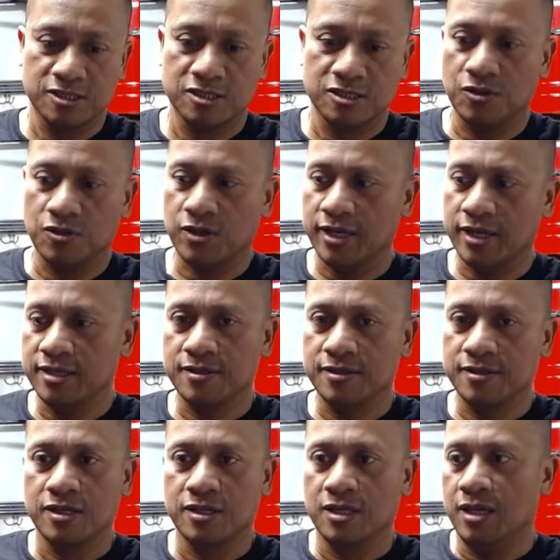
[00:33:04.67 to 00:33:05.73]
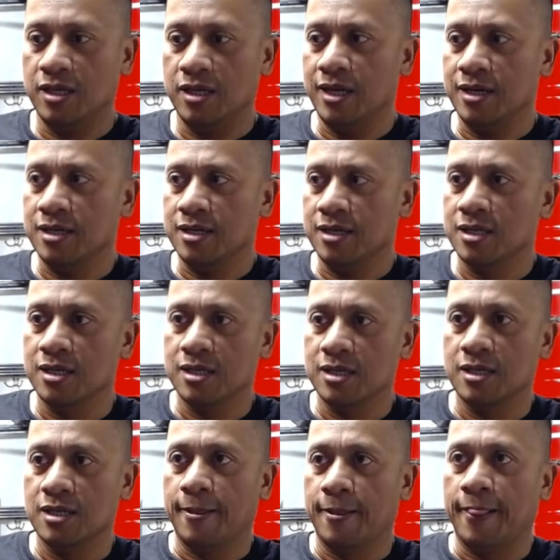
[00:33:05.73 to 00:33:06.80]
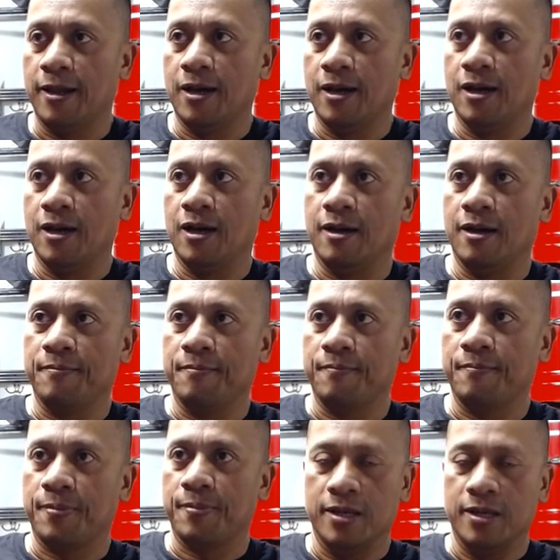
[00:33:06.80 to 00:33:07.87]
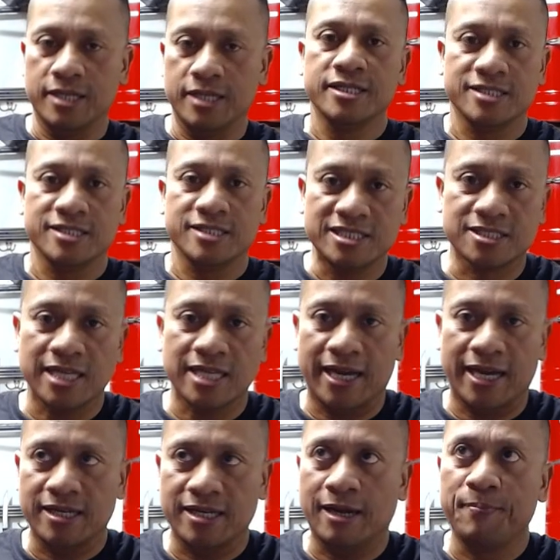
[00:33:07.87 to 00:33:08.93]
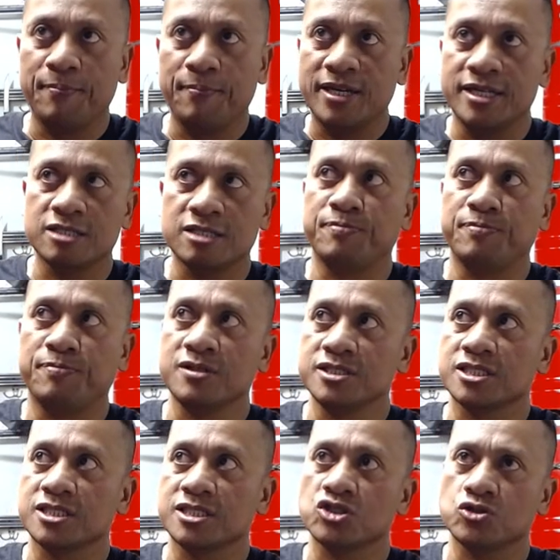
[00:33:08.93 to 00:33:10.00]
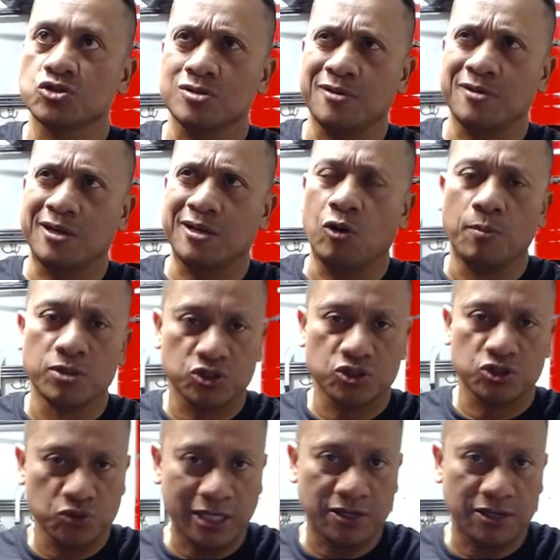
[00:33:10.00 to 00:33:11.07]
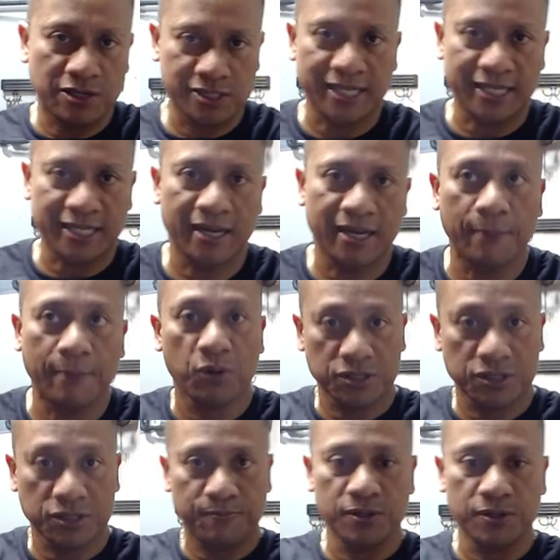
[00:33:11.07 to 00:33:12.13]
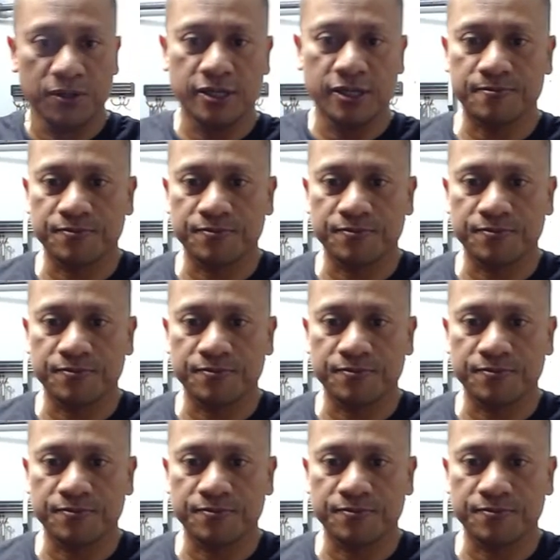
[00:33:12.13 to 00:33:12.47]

okay? And um, in the east side. And I've been in this building since around almost 2010. I bought the building.